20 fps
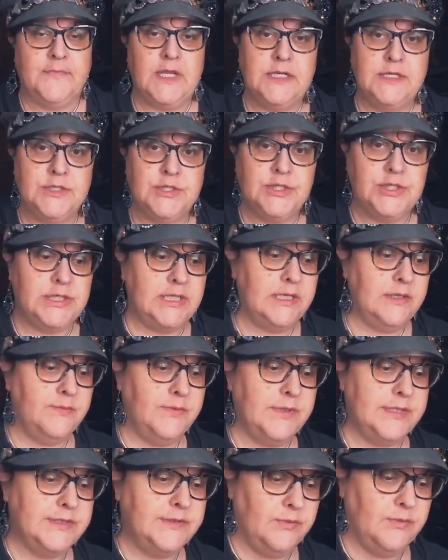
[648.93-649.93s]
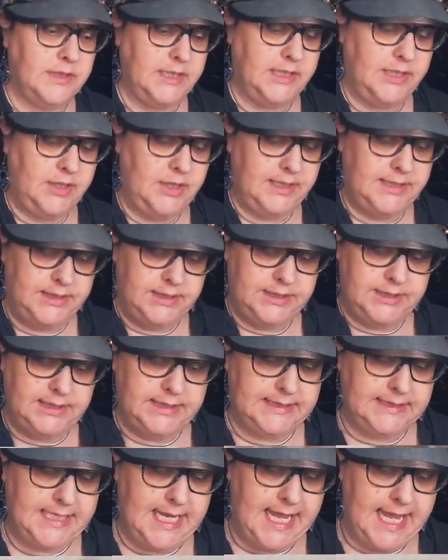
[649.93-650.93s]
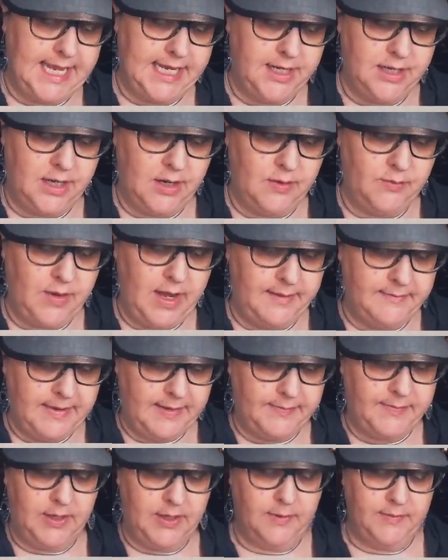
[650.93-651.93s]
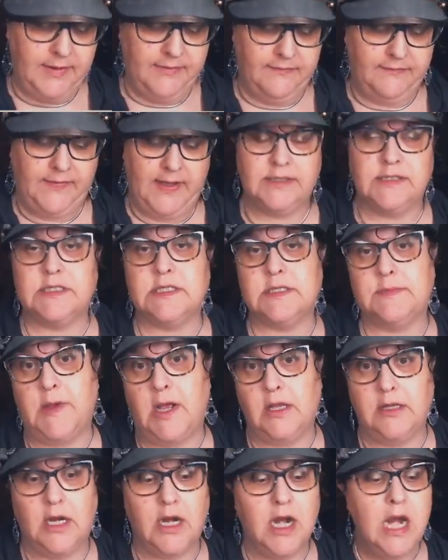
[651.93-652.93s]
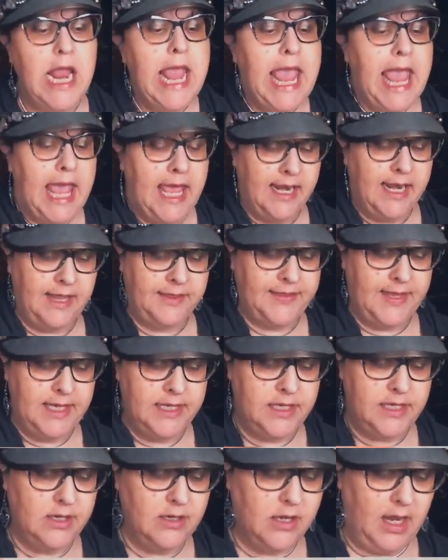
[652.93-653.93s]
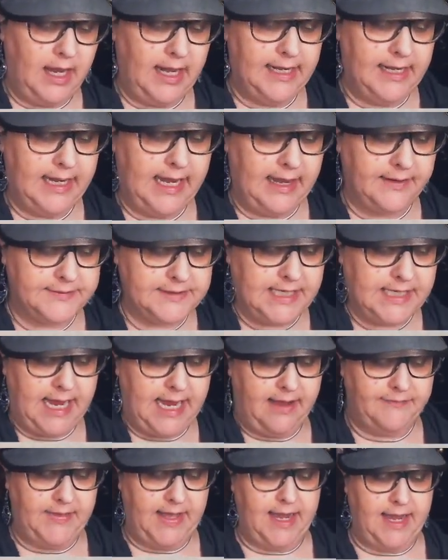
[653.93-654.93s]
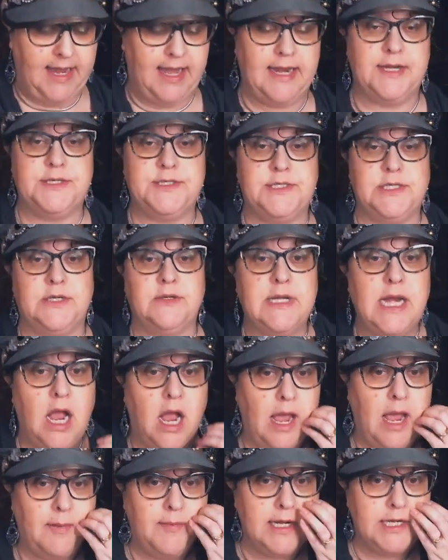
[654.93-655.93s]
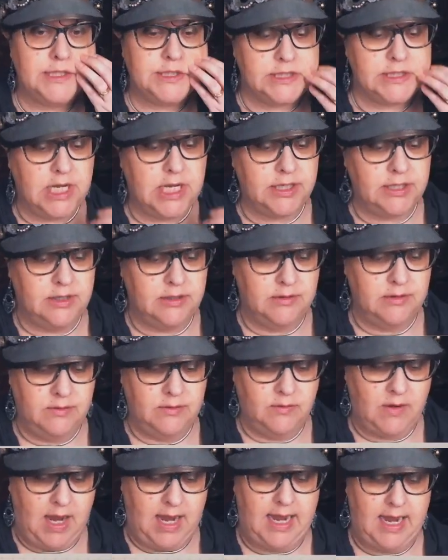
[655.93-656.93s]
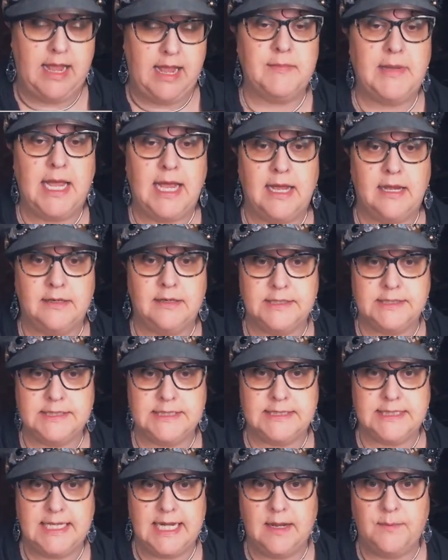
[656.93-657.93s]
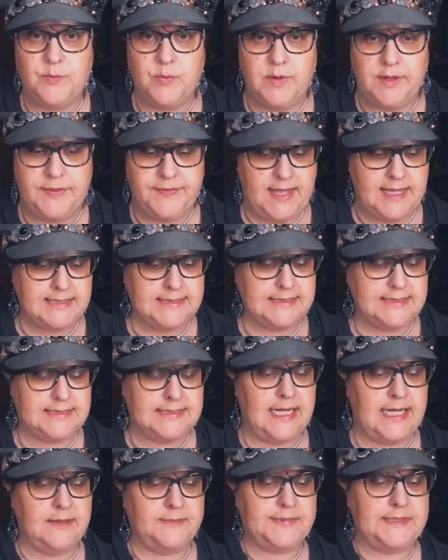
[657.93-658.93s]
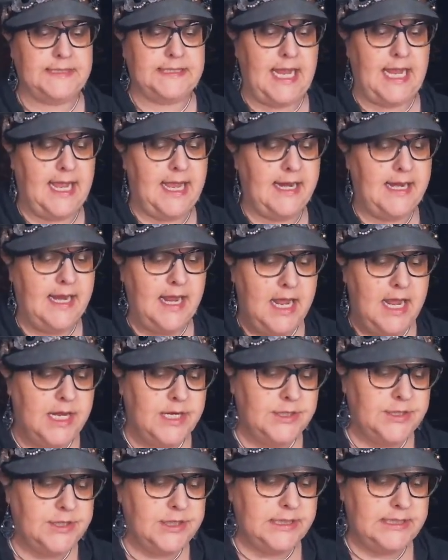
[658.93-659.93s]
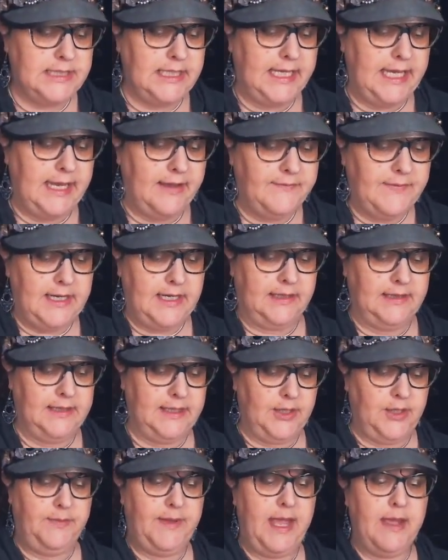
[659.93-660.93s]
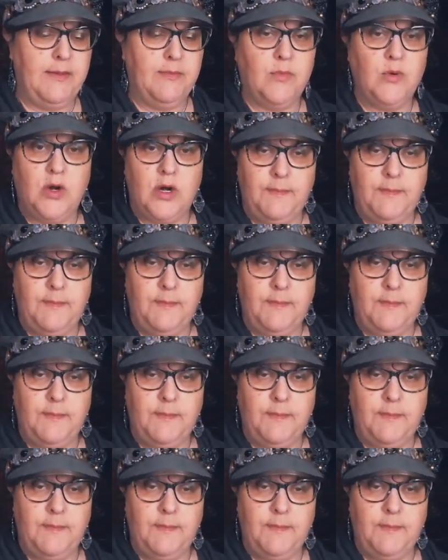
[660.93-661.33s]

She was really good to just say, you know what, maybe it'll be fun smaller. And I think you kind of have to have that attitude. Now I'm going to show you how to stamp with that stamp set, just to give it a little bit more